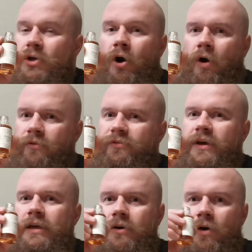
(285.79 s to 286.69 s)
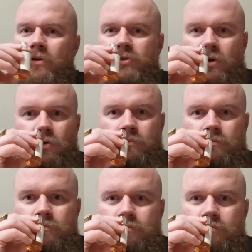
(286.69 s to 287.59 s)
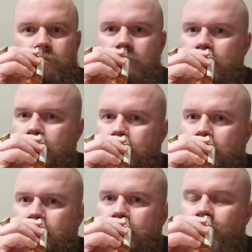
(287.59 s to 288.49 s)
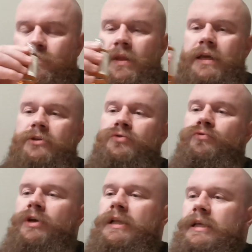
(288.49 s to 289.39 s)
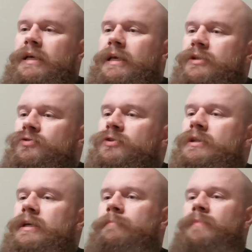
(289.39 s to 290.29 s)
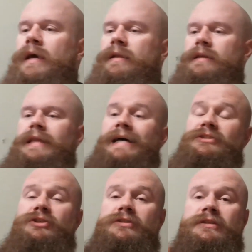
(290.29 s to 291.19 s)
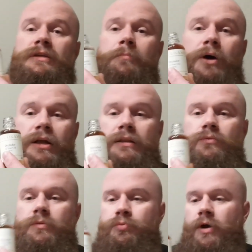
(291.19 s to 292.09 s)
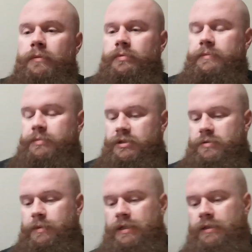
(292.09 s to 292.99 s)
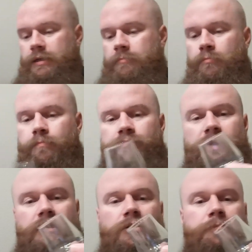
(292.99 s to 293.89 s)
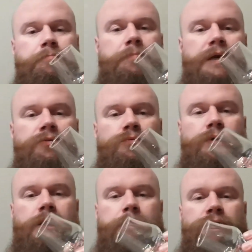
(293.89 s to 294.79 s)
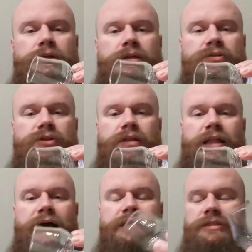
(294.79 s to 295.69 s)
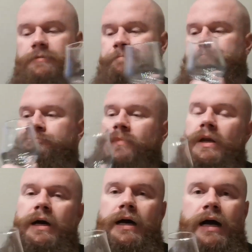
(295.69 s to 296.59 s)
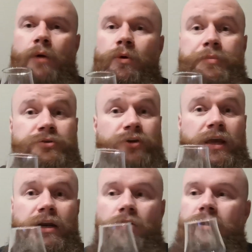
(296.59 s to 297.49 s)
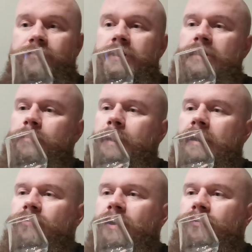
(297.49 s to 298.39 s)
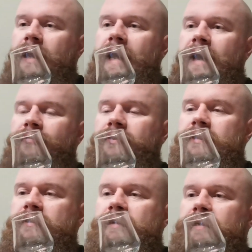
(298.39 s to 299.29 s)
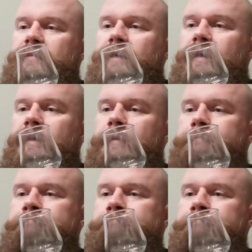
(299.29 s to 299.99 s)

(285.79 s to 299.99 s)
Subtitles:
coffee also. It is really interesting, and that's just in the bottle. It will probably be smelling a lot better when I put it into the glass. I won't be drinking all of it, about around half, as I